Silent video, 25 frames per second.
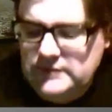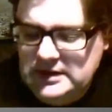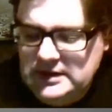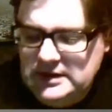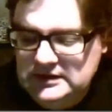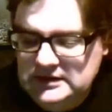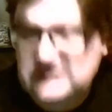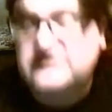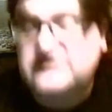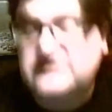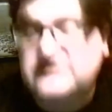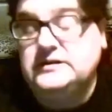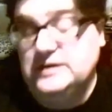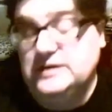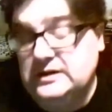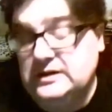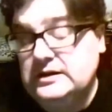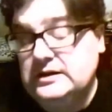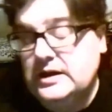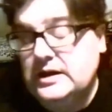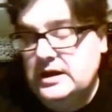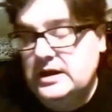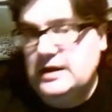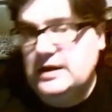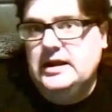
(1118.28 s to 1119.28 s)
listed,
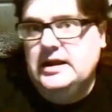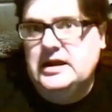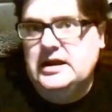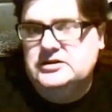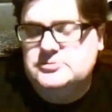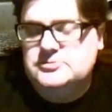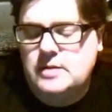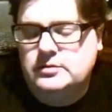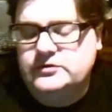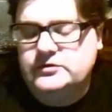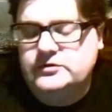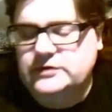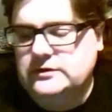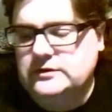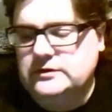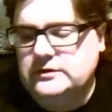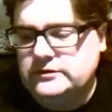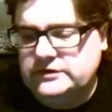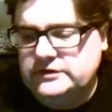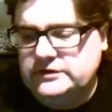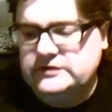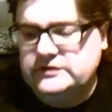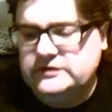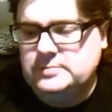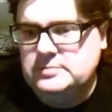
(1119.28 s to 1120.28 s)
and Azure Mobile
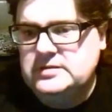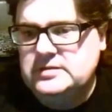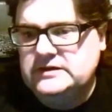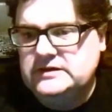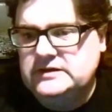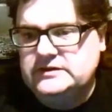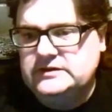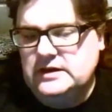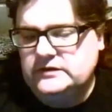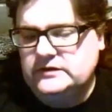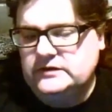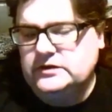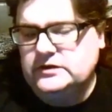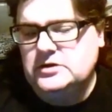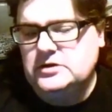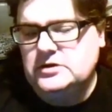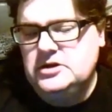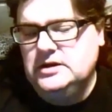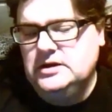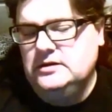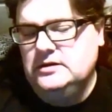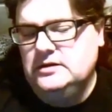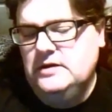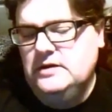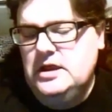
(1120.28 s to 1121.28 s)
Services permits that. So you
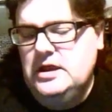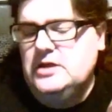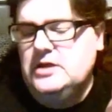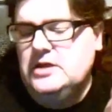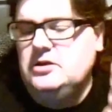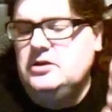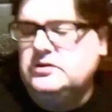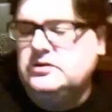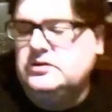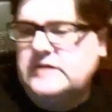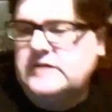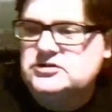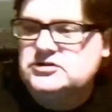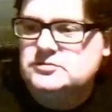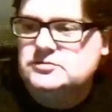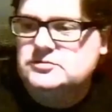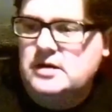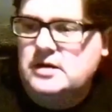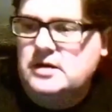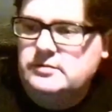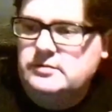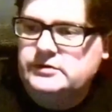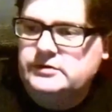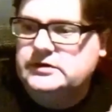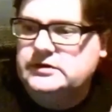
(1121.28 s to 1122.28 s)
can use Azure
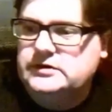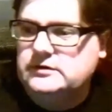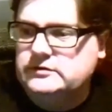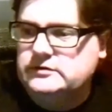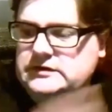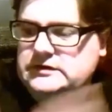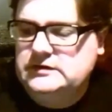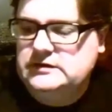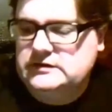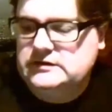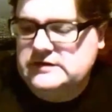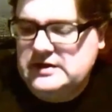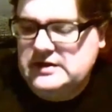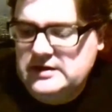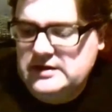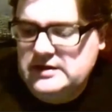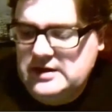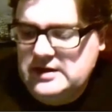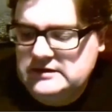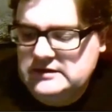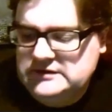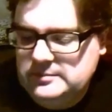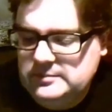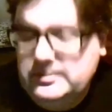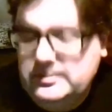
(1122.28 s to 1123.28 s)
Mobile Services as
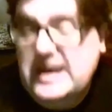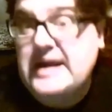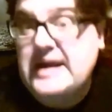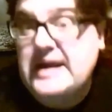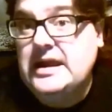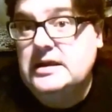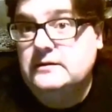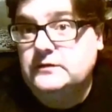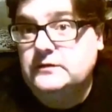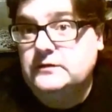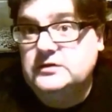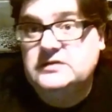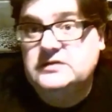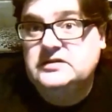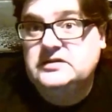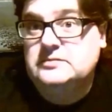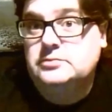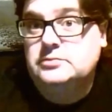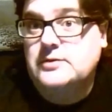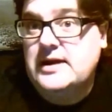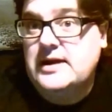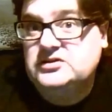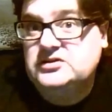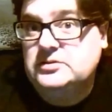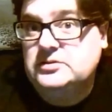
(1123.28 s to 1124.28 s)
a
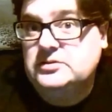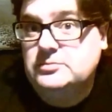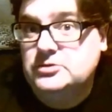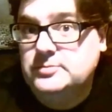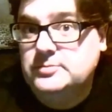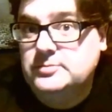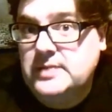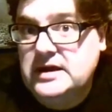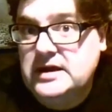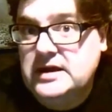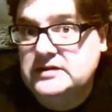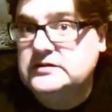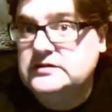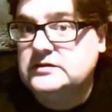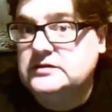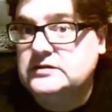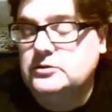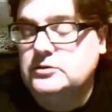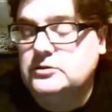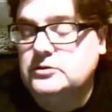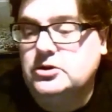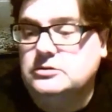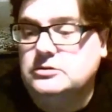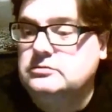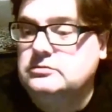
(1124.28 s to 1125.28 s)
backend for just simple HTML
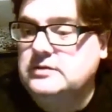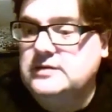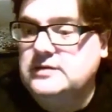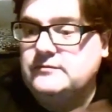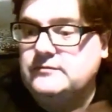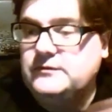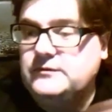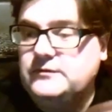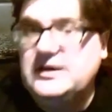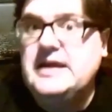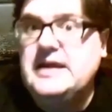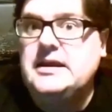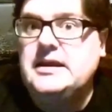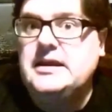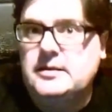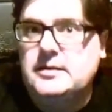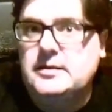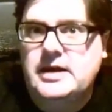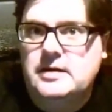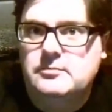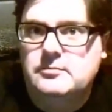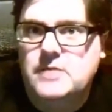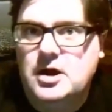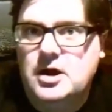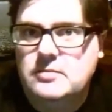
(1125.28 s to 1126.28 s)
pages as well,
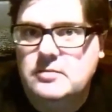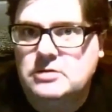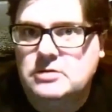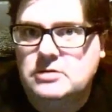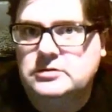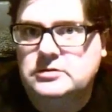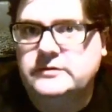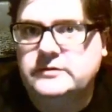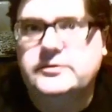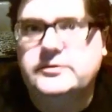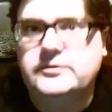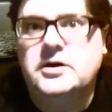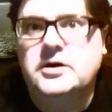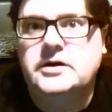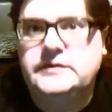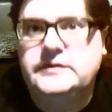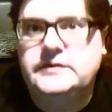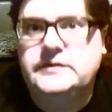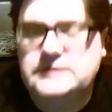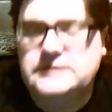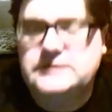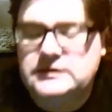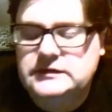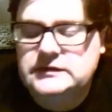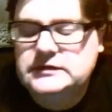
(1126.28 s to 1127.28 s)
forgetting about mobile
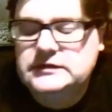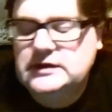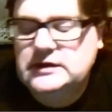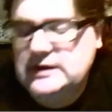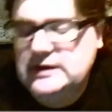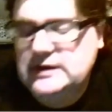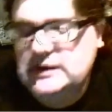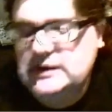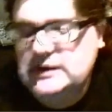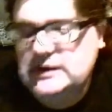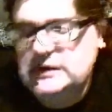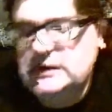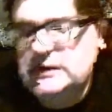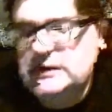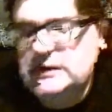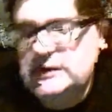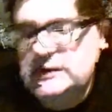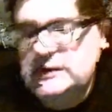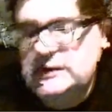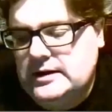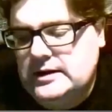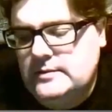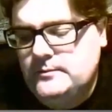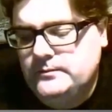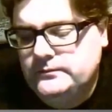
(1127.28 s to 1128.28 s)
devices.
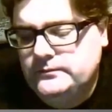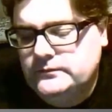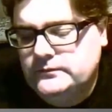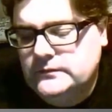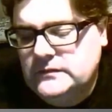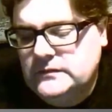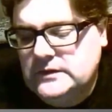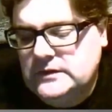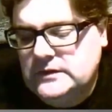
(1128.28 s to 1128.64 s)
And